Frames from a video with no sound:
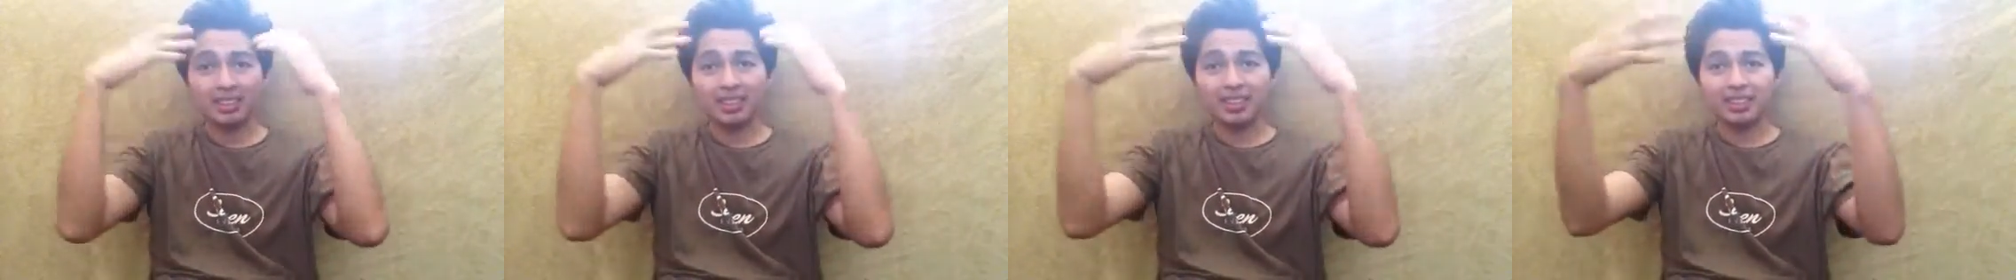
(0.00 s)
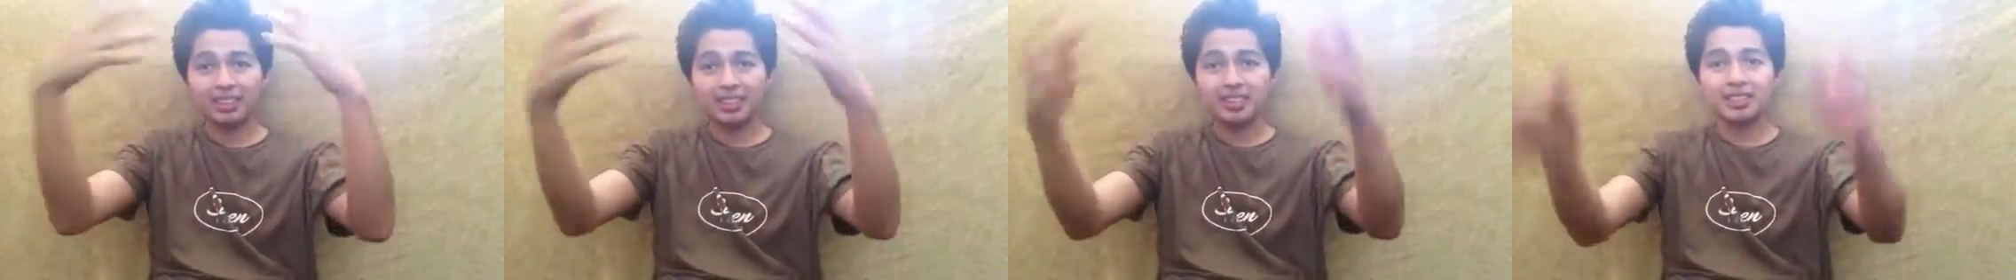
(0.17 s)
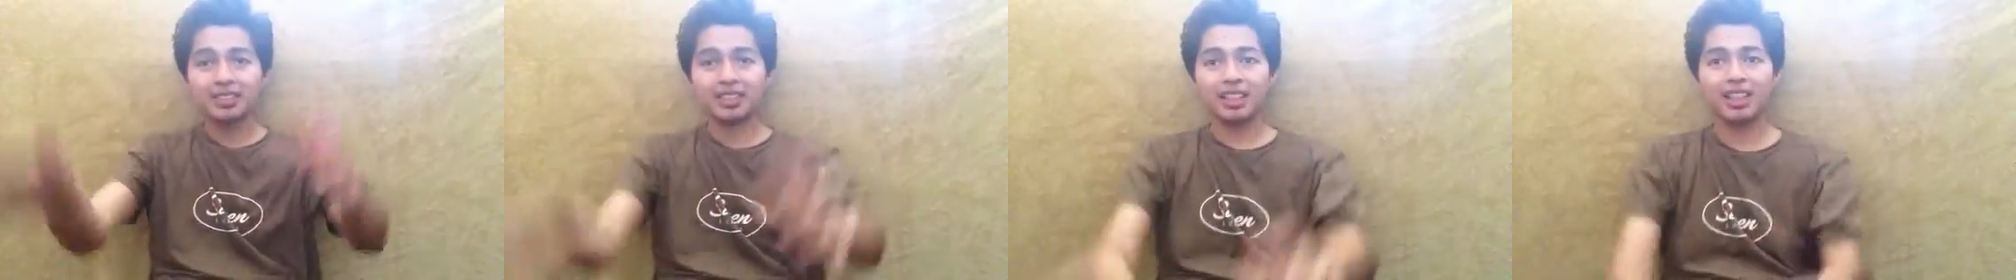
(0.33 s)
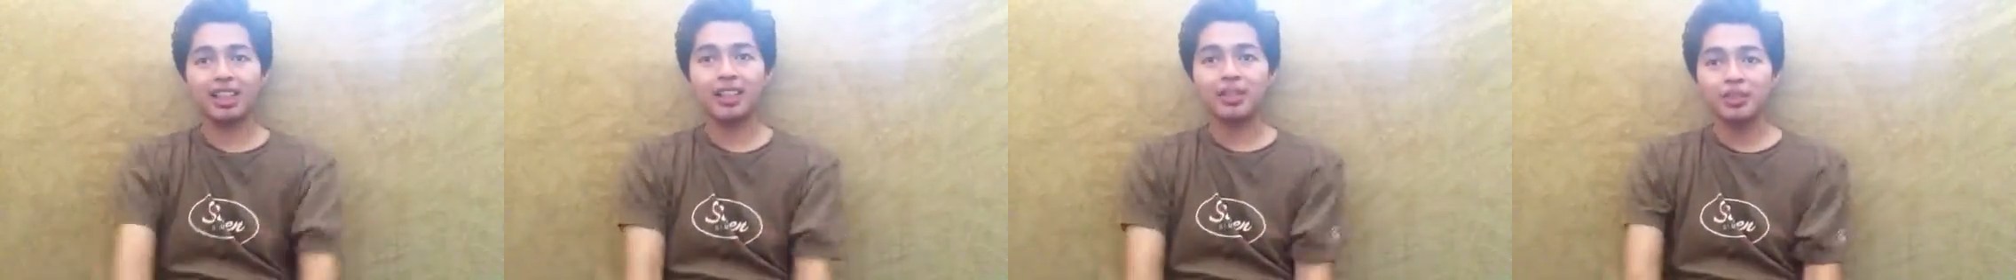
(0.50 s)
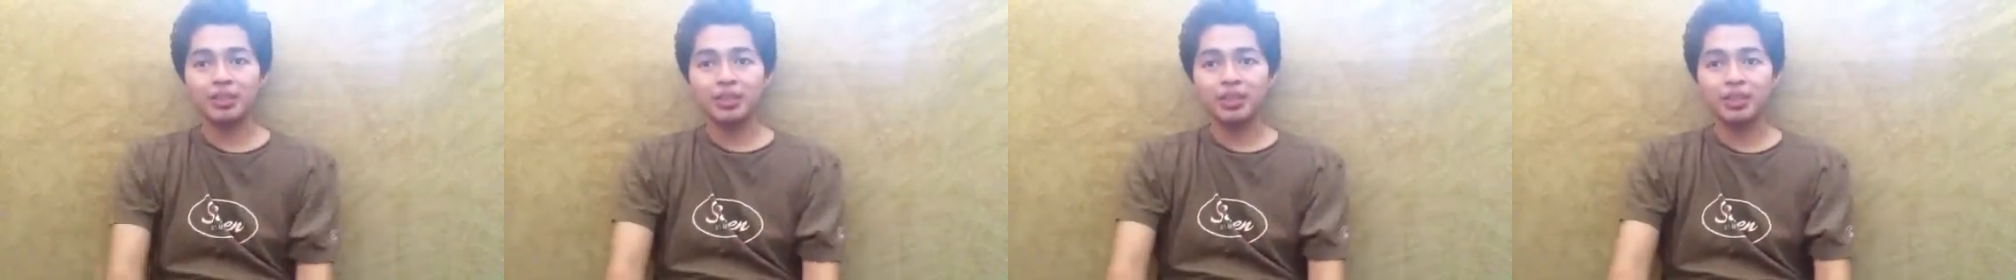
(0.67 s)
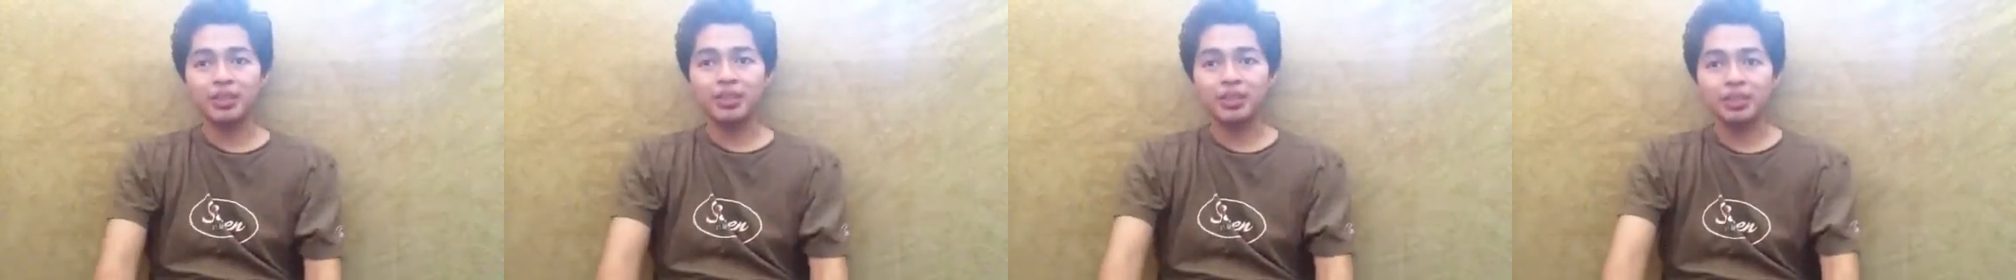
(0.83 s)
I just, I
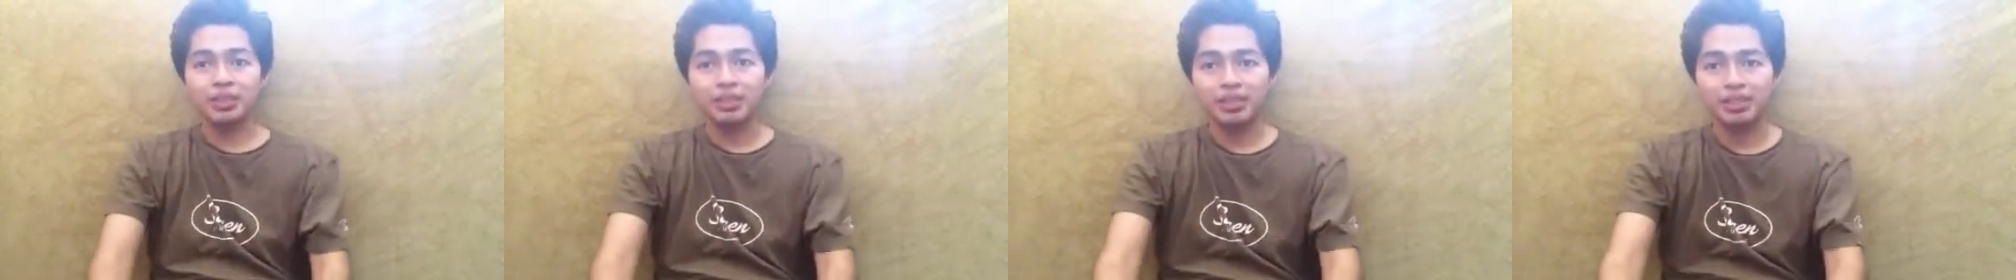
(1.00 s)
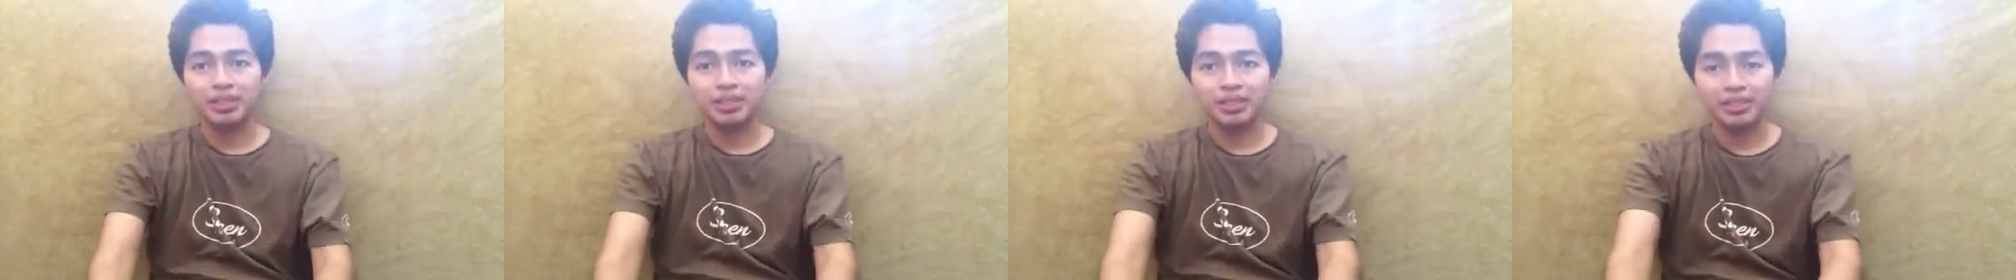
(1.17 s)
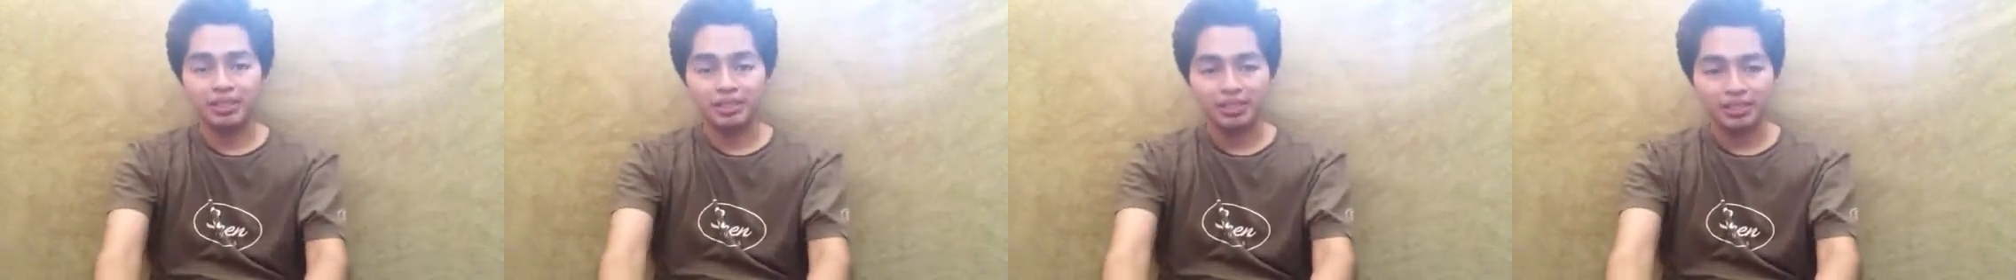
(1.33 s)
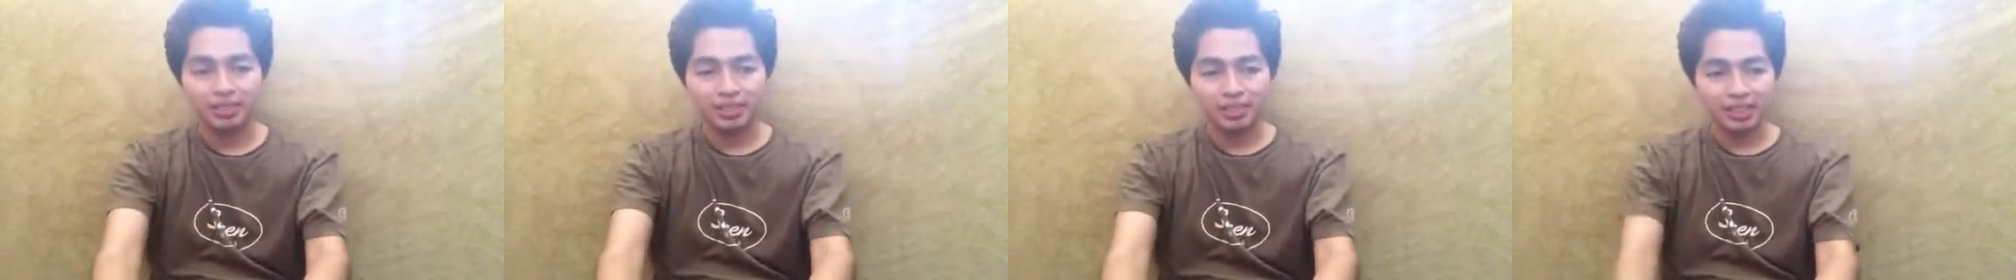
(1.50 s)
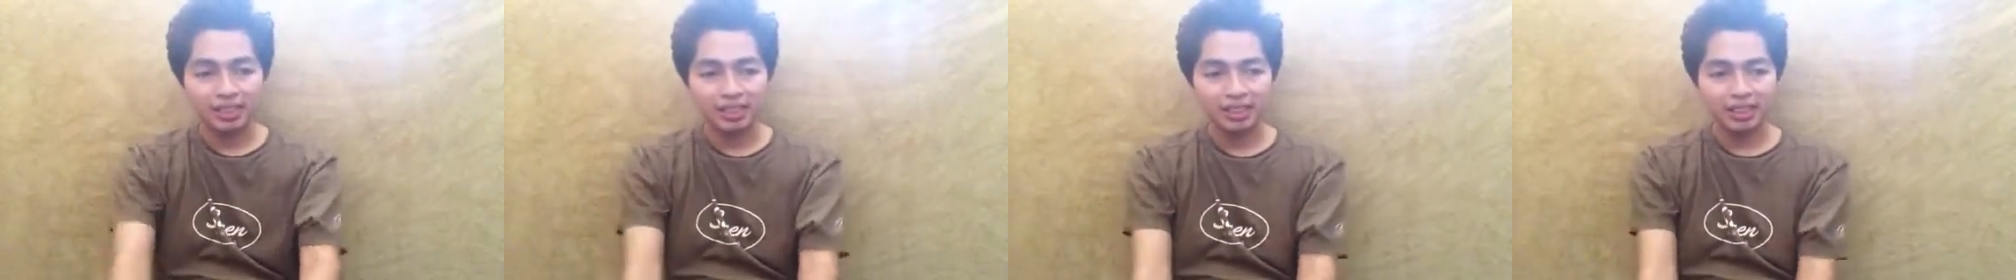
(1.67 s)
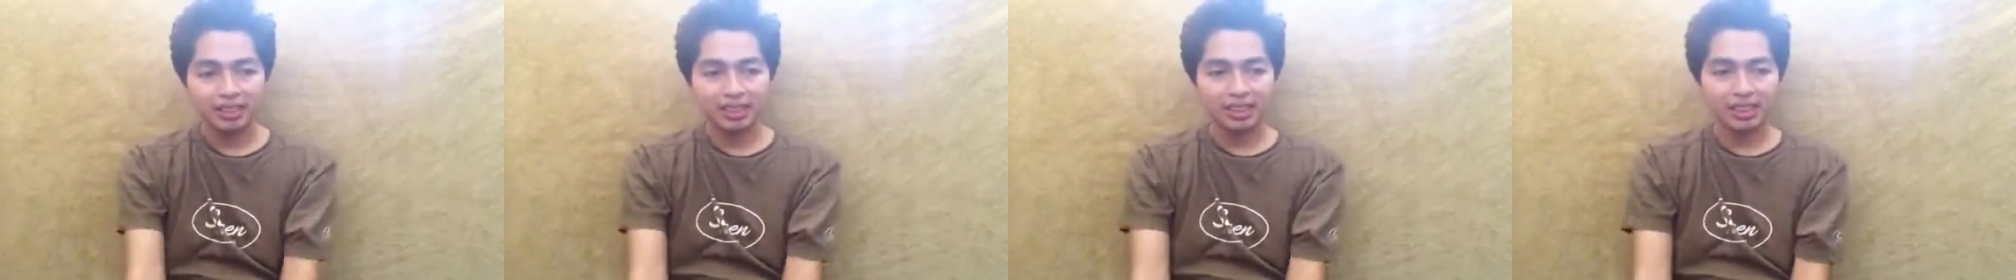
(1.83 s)
don't know.
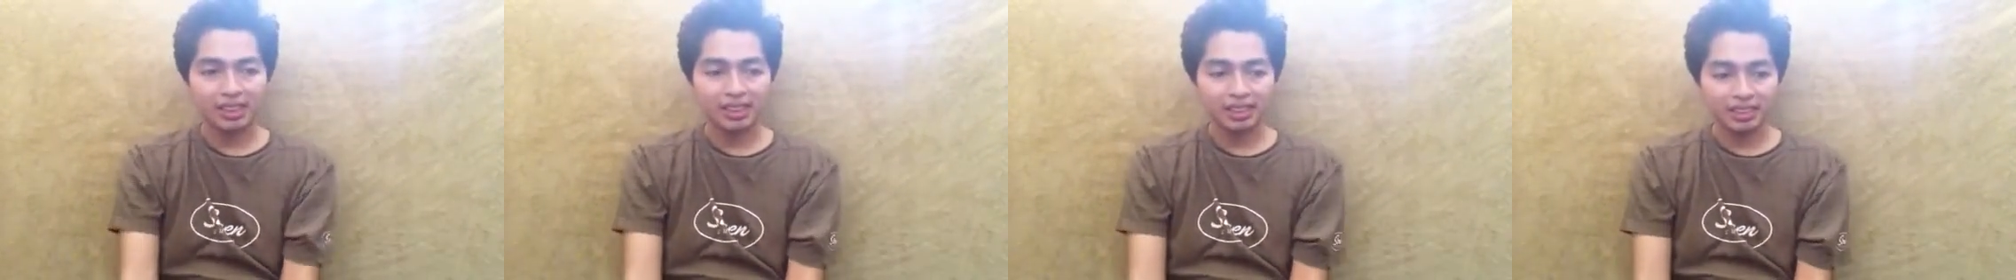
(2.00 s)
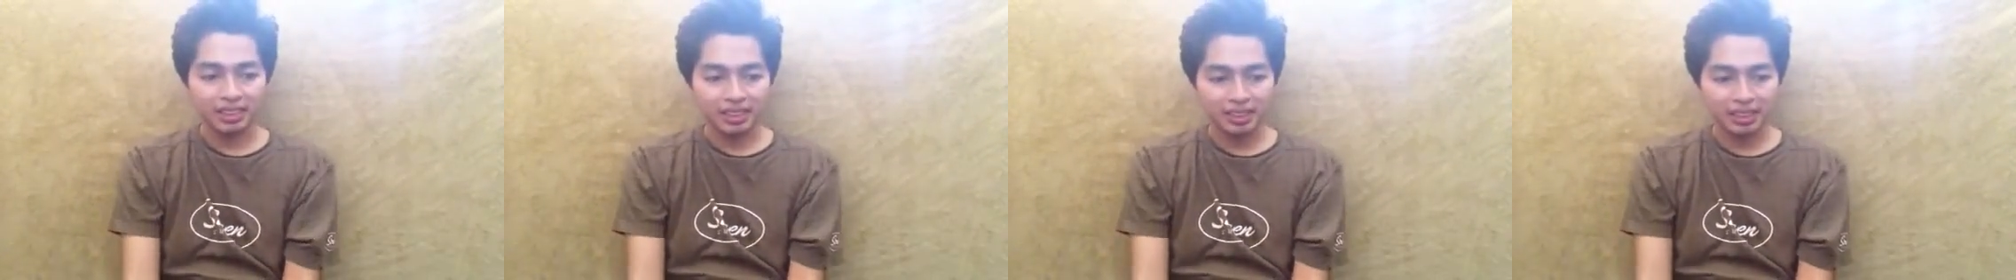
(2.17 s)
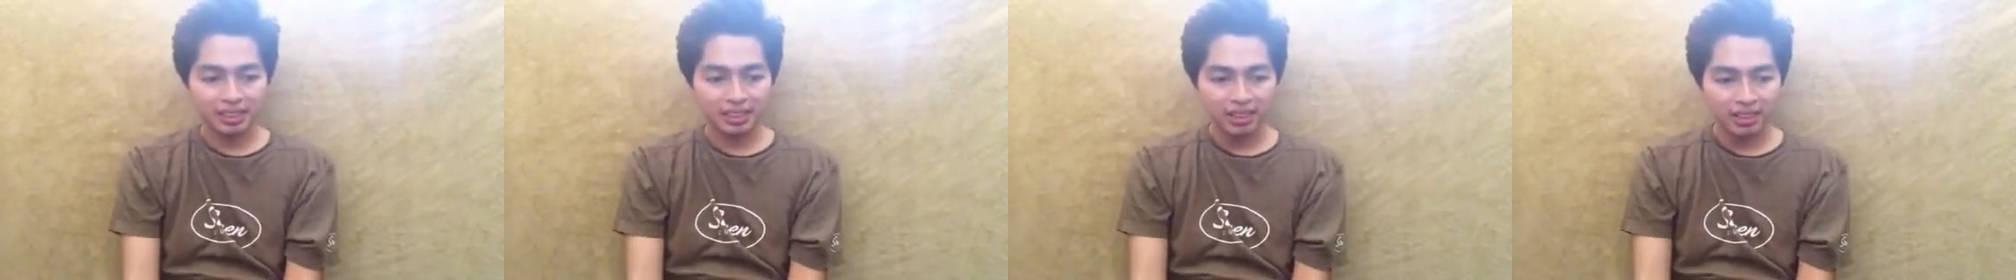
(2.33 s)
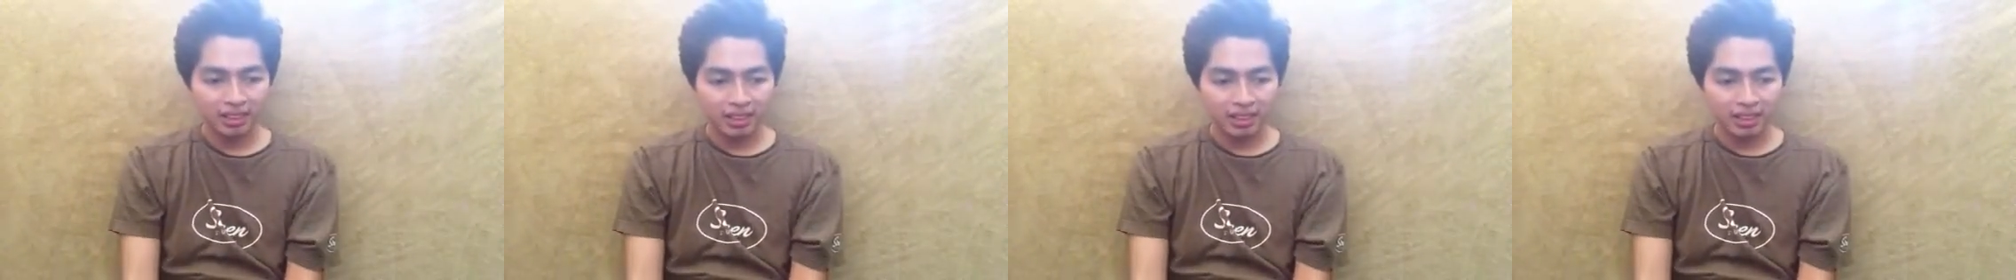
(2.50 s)
This sucks.